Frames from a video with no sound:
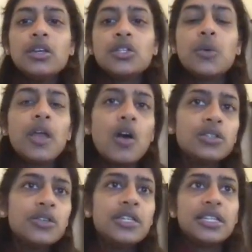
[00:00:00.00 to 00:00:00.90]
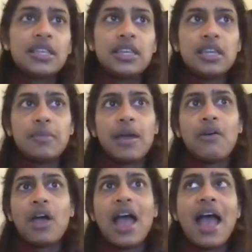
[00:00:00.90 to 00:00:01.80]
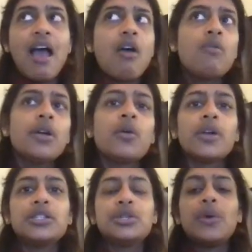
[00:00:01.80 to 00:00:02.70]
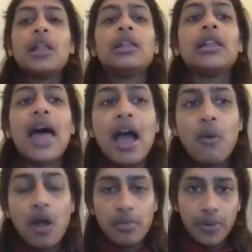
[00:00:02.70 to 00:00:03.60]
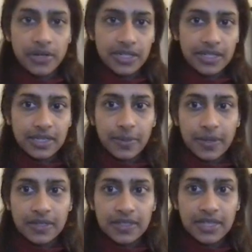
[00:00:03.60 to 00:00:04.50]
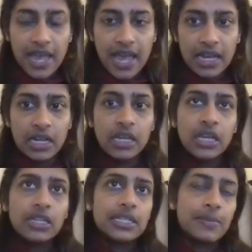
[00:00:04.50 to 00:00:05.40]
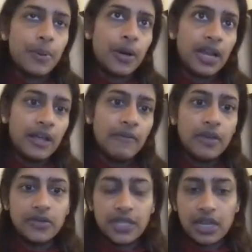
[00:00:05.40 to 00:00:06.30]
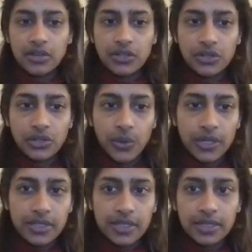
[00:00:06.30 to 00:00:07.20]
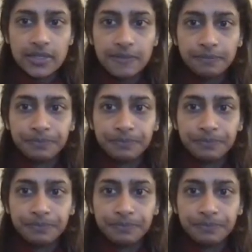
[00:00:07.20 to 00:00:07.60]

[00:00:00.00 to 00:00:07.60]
So we also need to think about how we're going to allow our participants then to put in those answer choices.